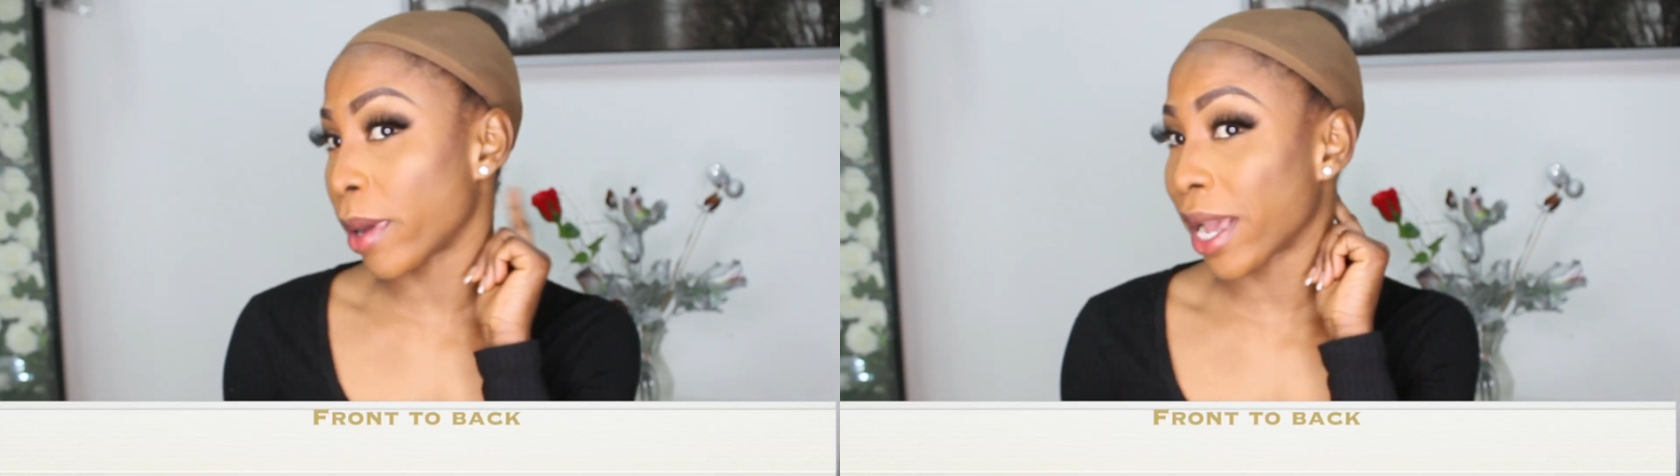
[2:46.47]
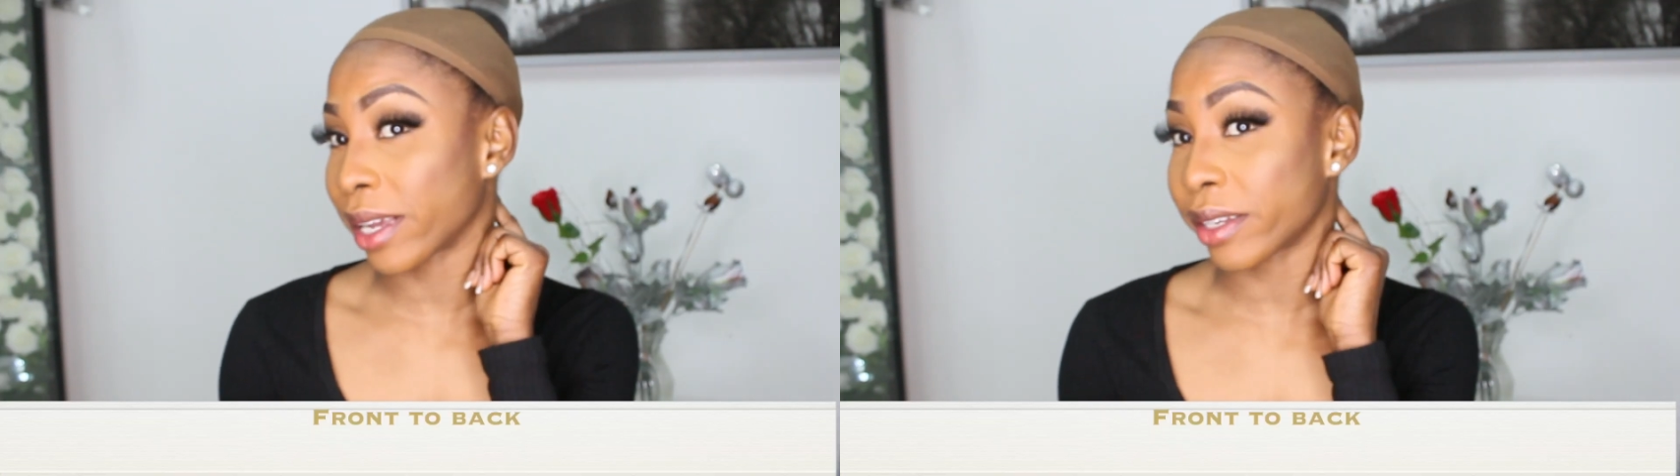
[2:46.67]

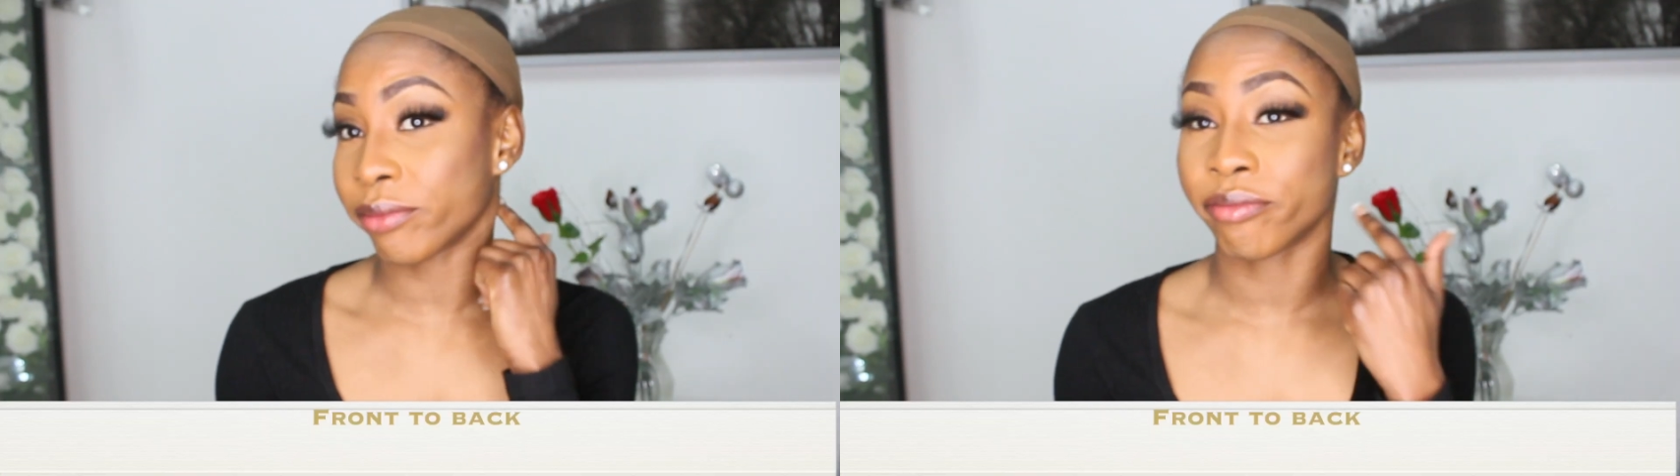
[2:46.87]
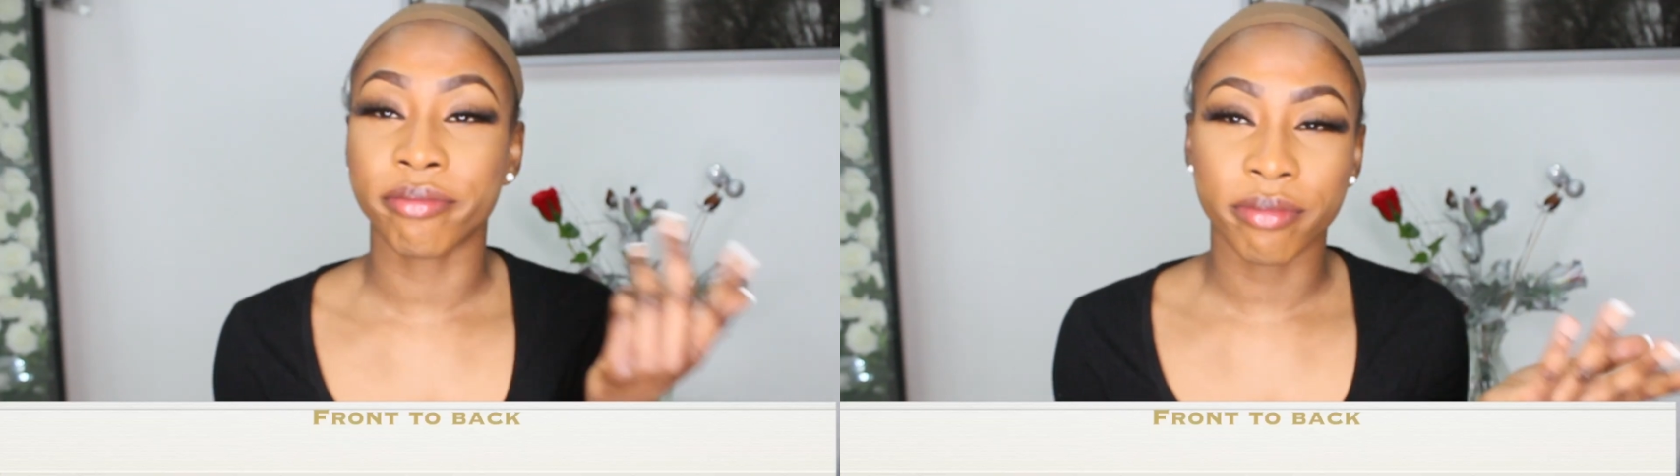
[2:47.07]
back.
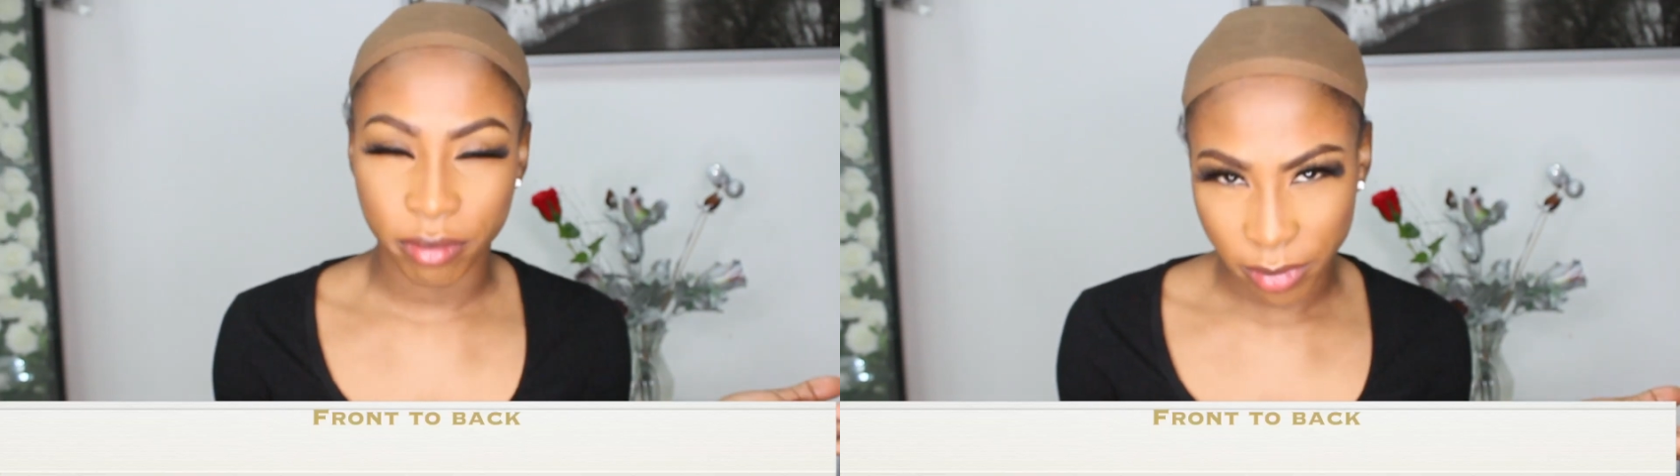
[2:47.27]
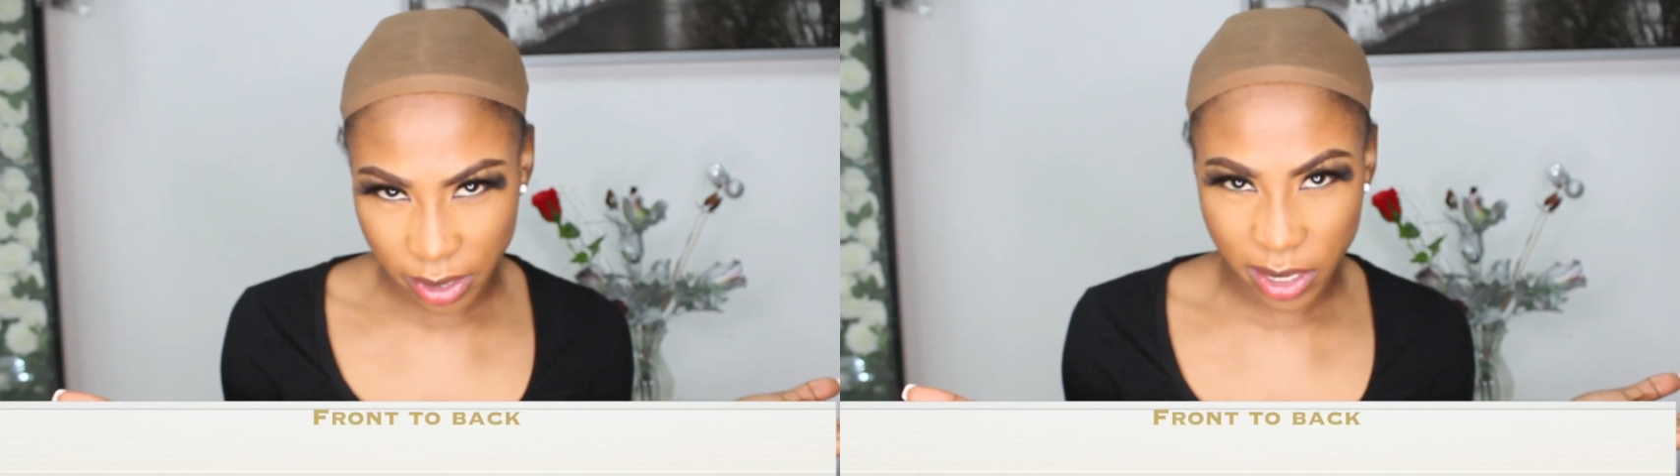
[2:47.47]

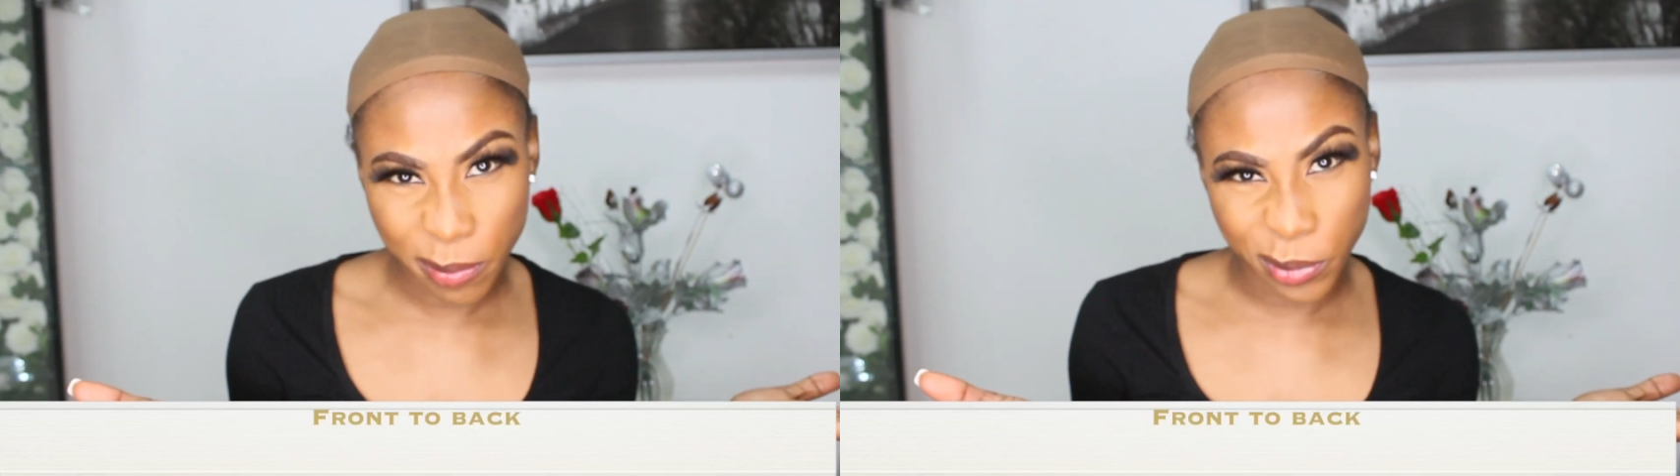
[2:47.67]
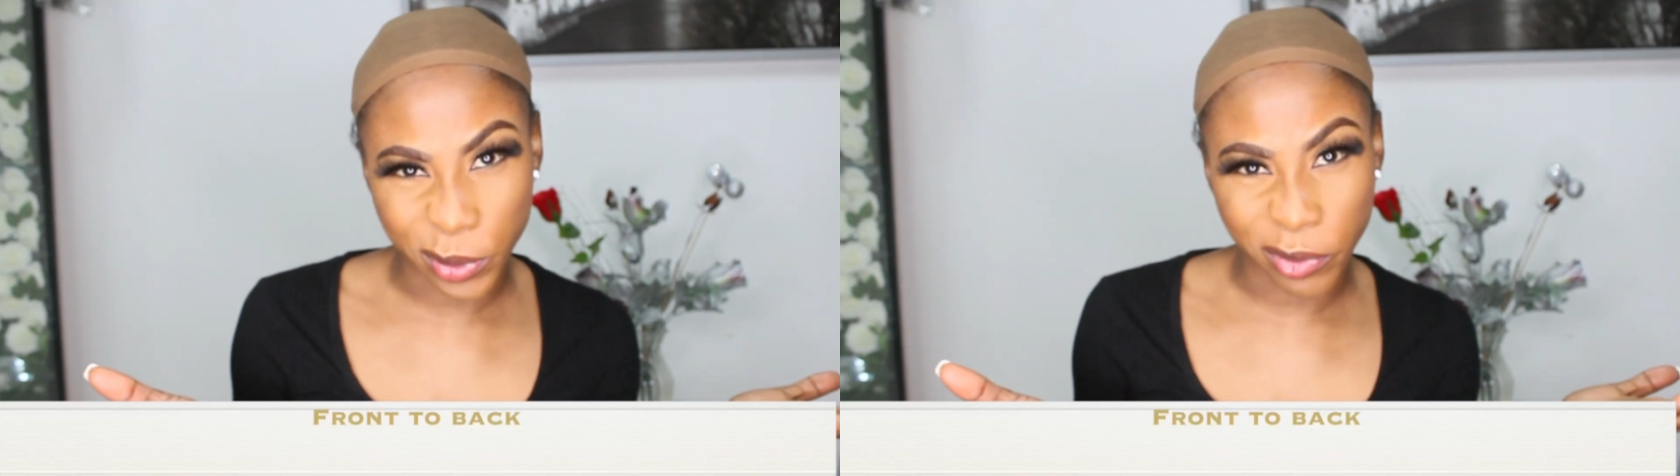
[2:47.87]

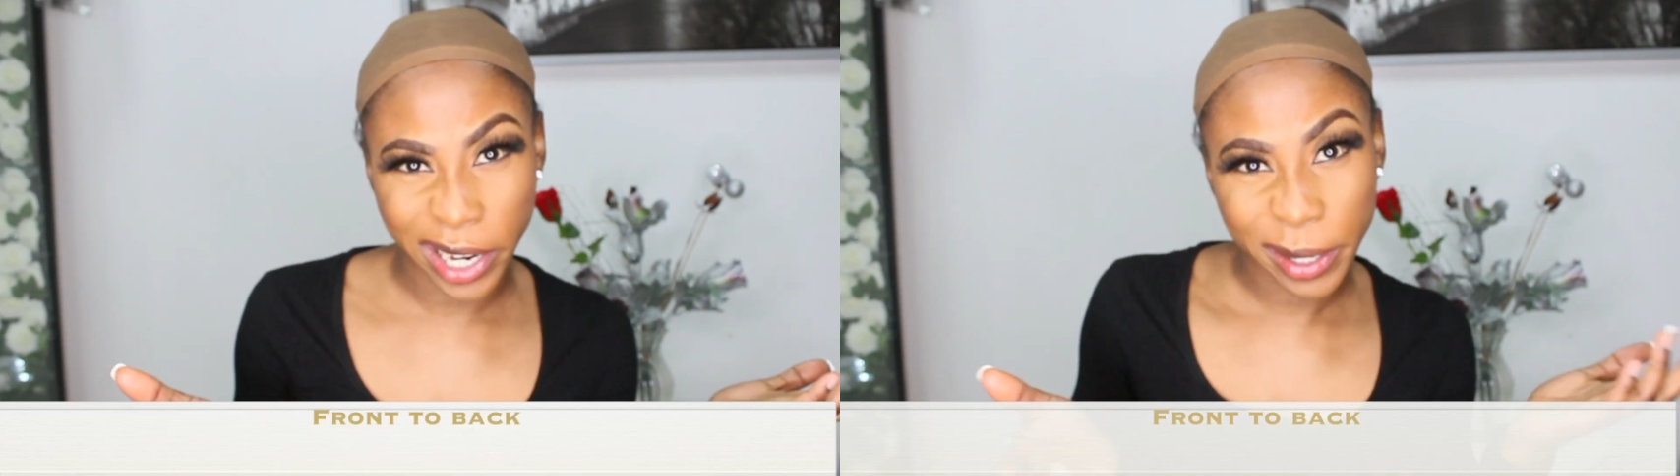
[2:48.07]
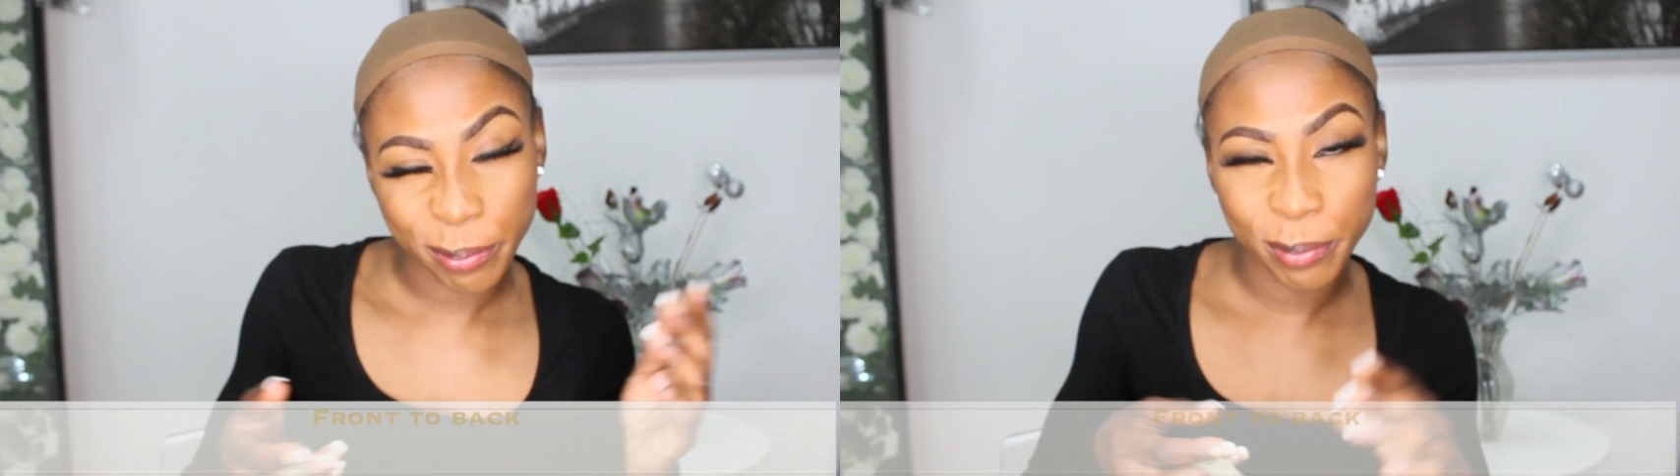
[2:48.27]
Simple,
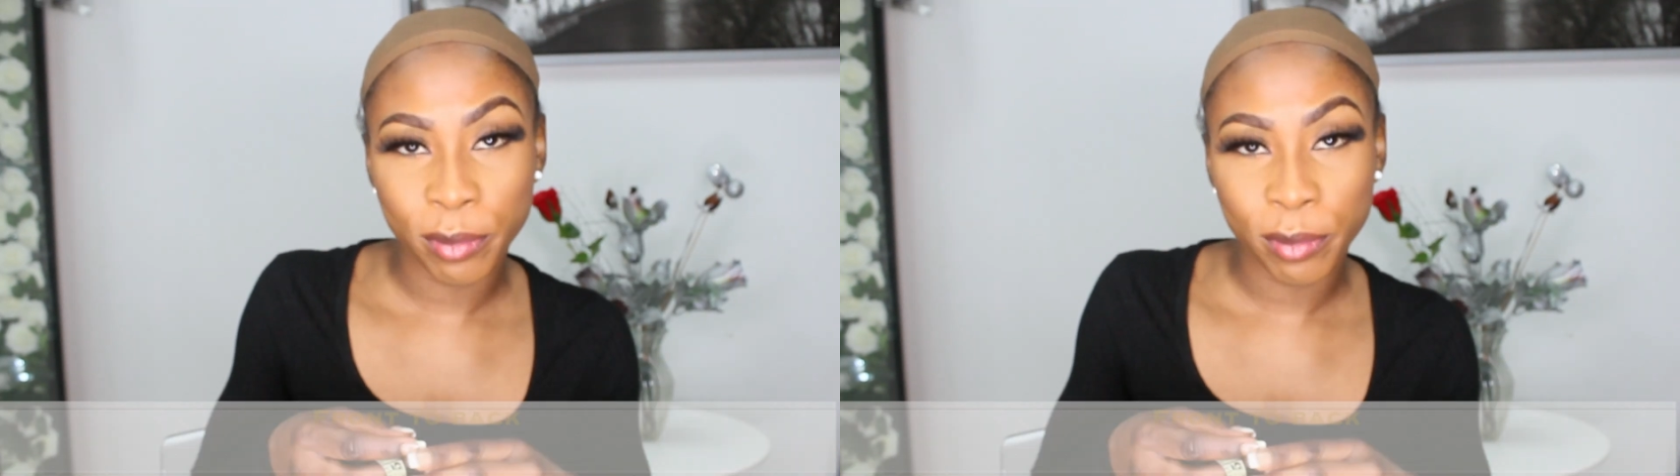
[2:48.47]
right?